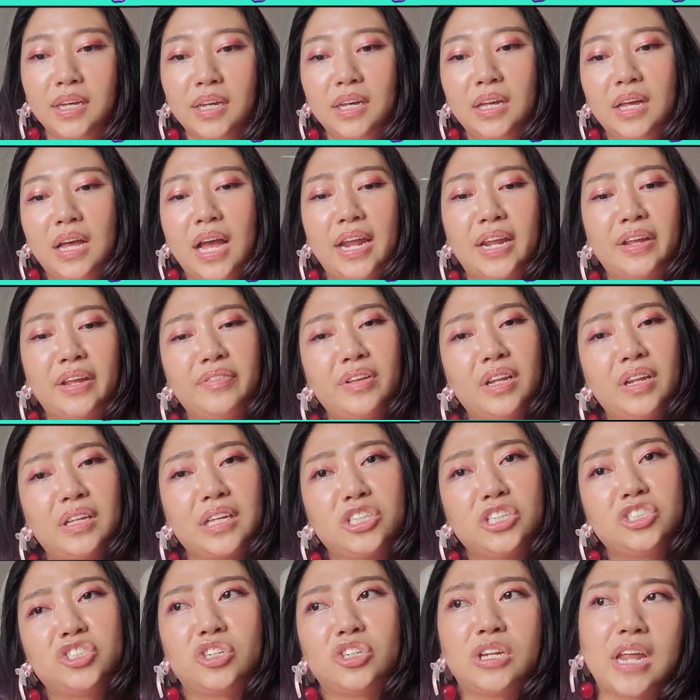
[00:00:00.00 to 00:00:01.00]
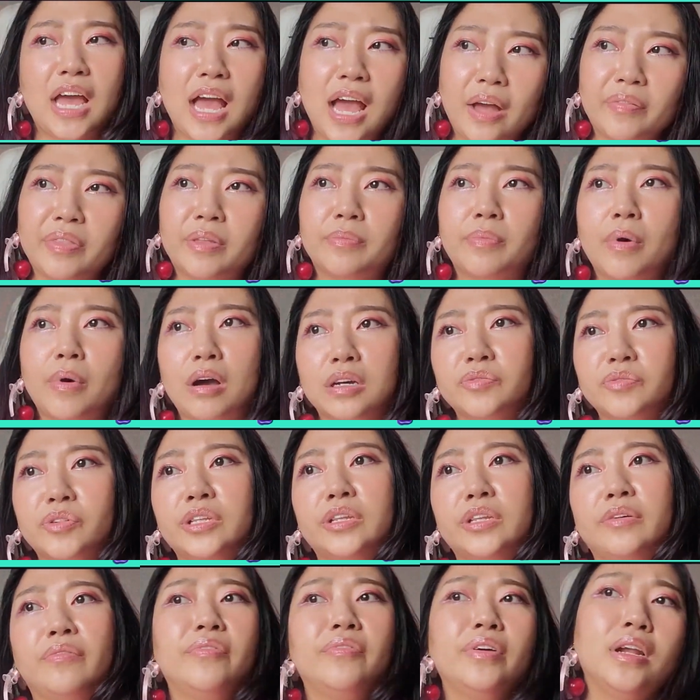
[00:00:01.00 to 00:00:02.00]
and I feel like they should have the box with
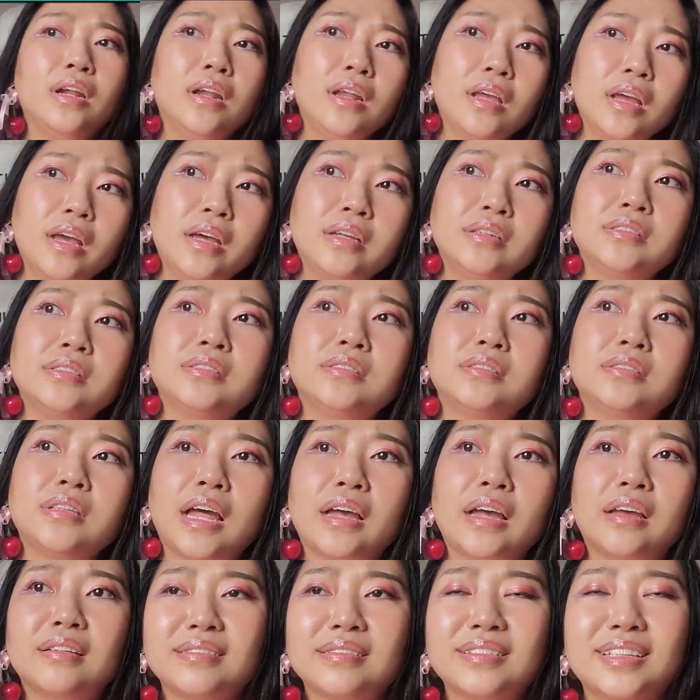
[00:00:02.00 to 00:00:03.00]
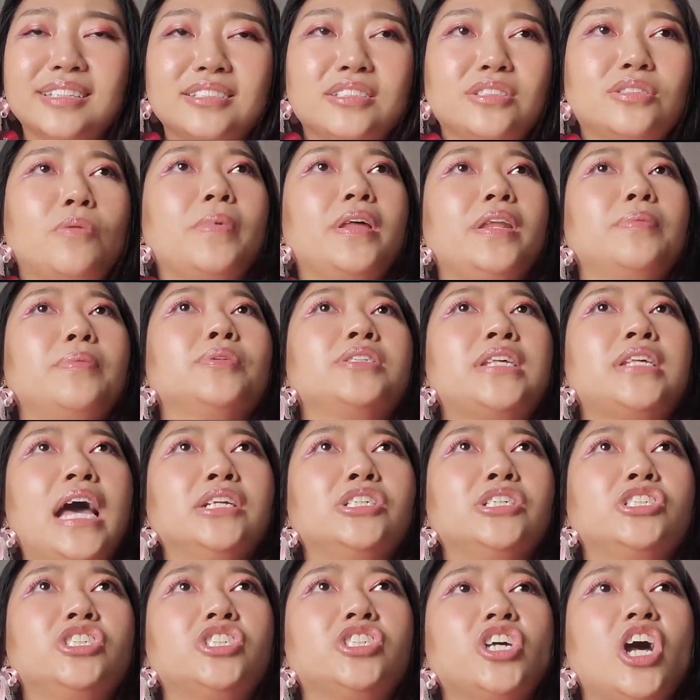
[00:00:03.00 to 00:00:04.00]
the villains. Like, there's so many
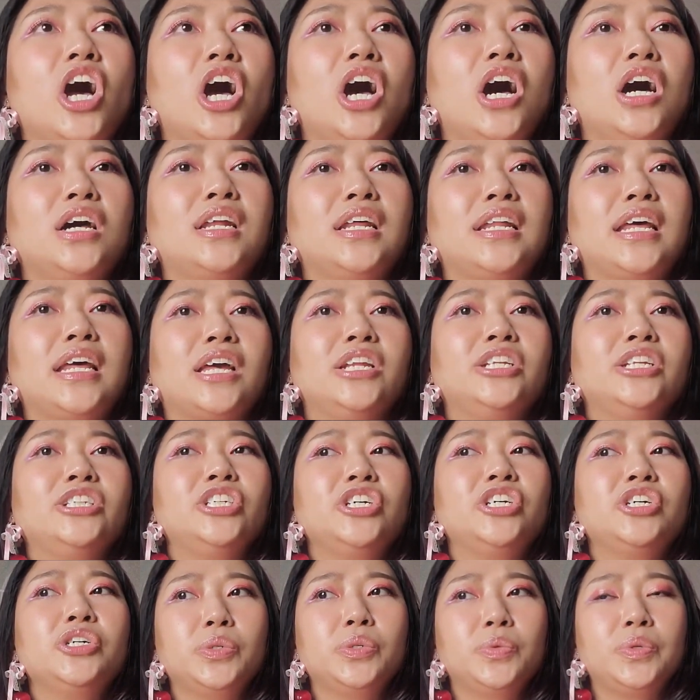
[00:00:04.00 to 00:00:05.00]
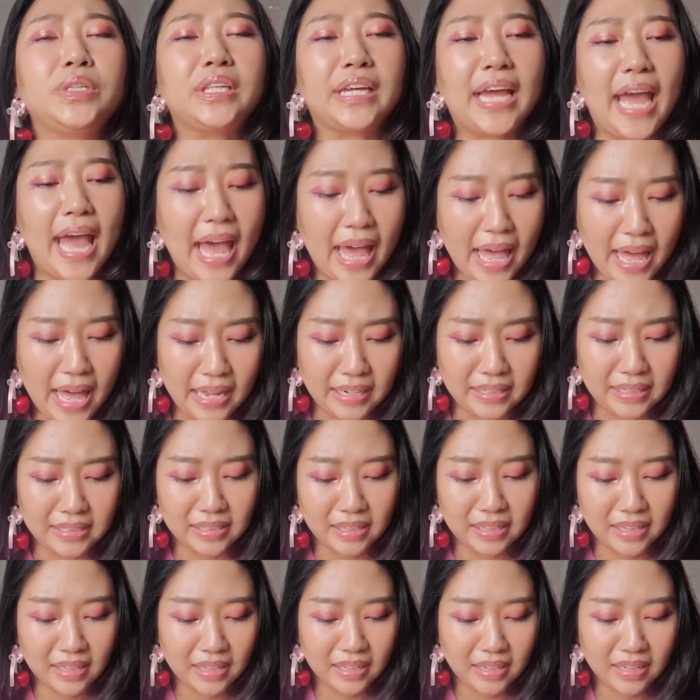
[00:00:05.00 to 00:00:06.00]
potential that I can do with the cat,
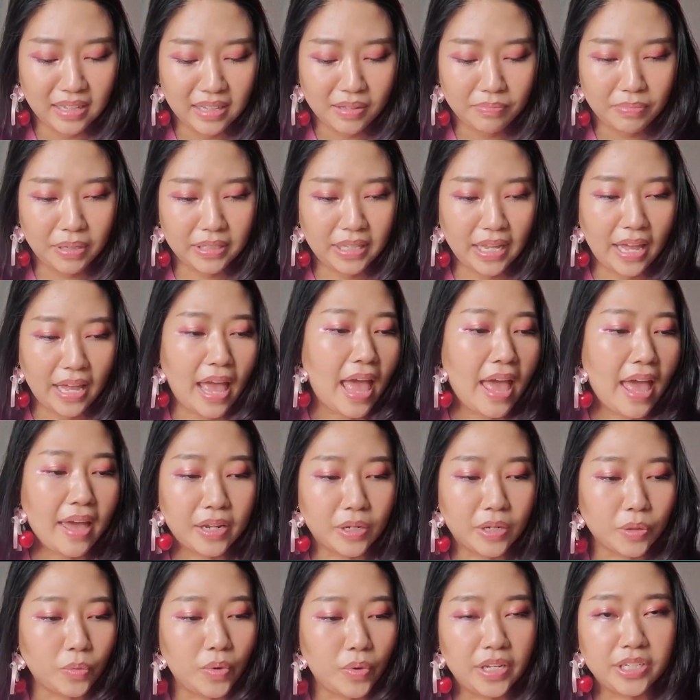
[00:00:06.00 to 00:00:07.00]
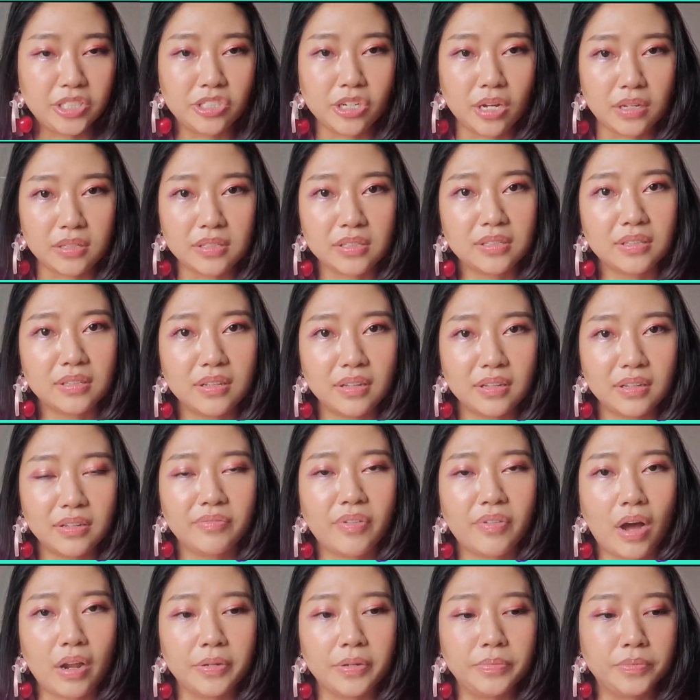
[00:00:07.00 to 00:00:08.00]
but they end with just
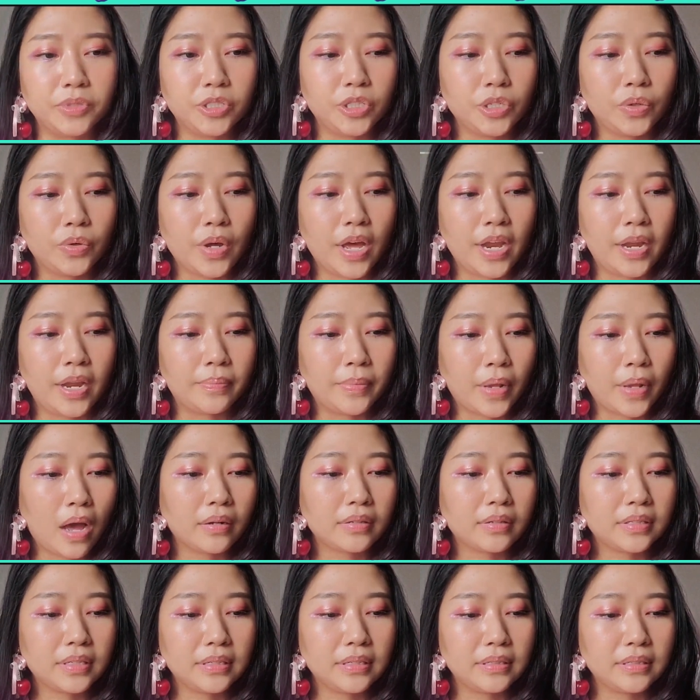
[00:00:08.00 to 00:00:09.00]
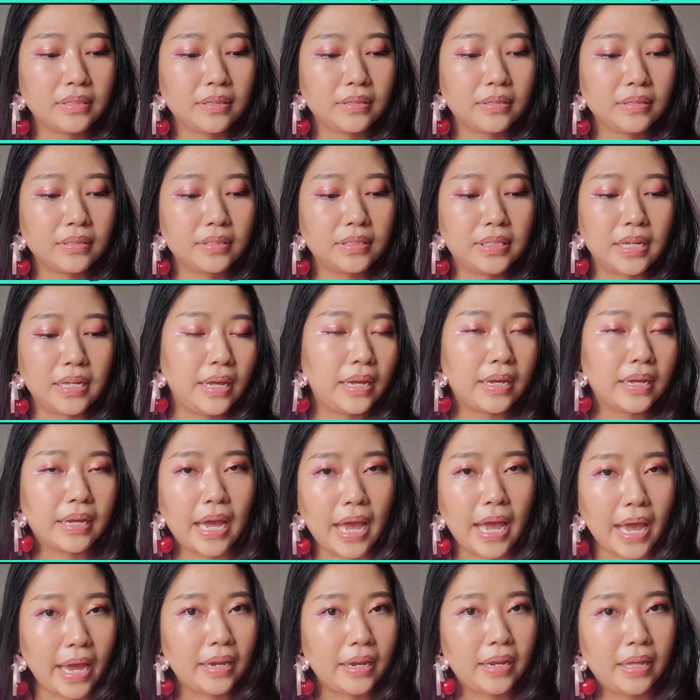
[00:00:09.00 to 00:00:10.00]
volume 2, and I'm not seeing
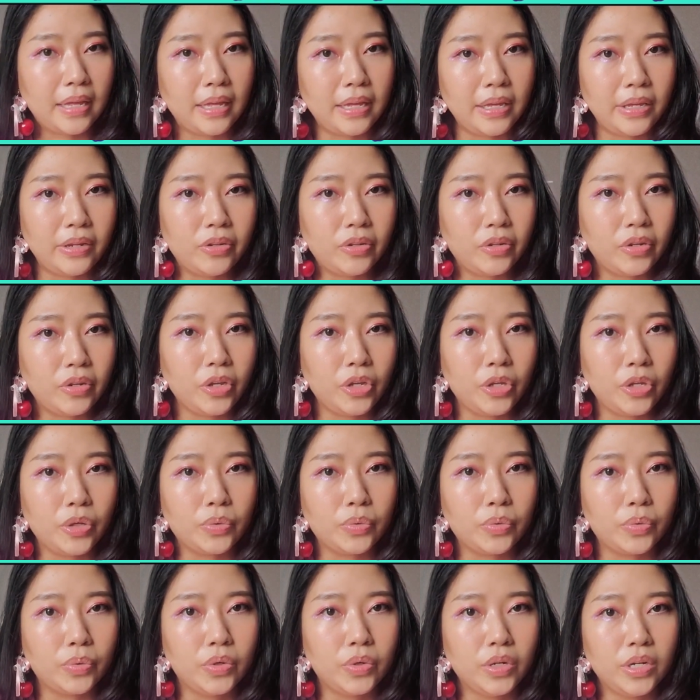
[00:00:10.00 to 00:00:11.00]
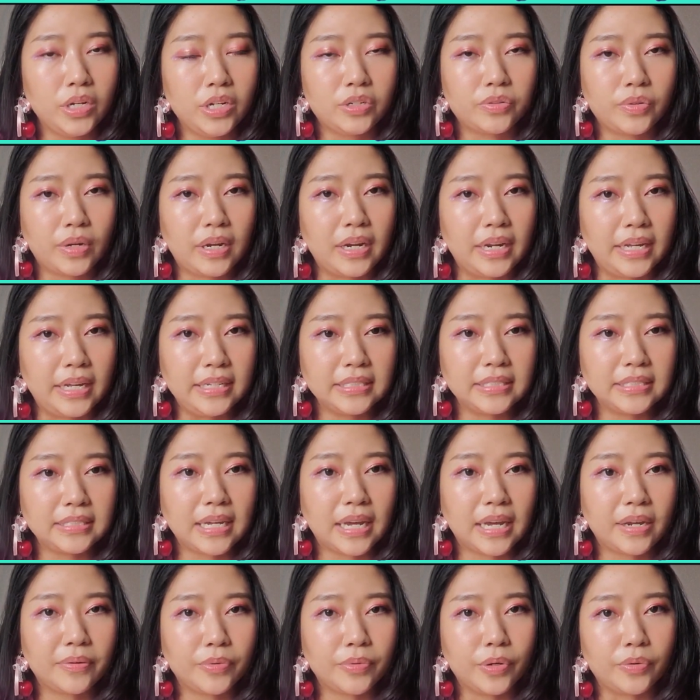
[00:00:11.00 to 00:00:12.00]
any new release
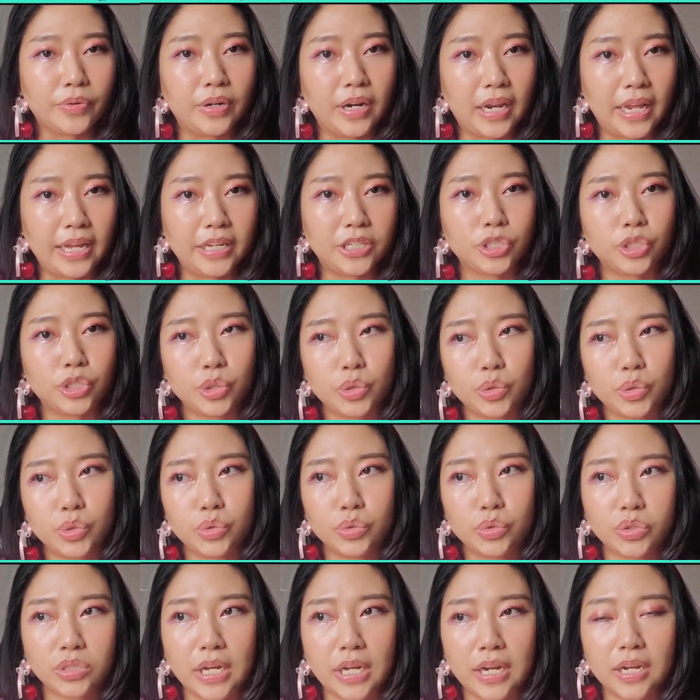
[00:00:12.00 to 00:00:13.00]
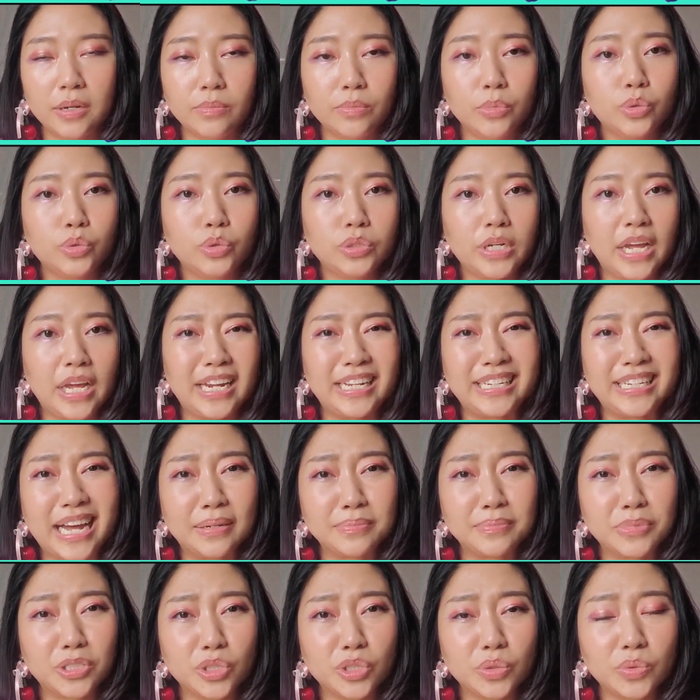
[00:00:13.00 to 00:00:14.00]
that will relate to Sailor Moon
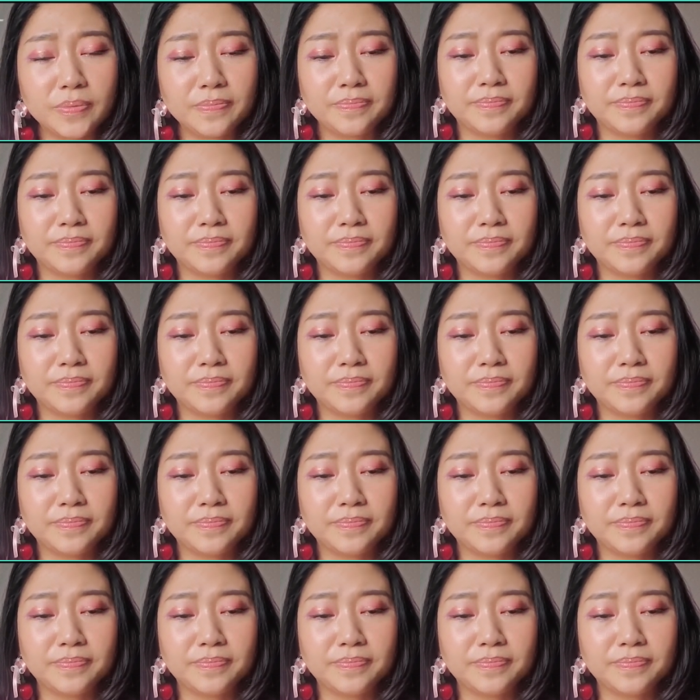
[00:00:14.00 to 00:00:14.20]
anytime soon.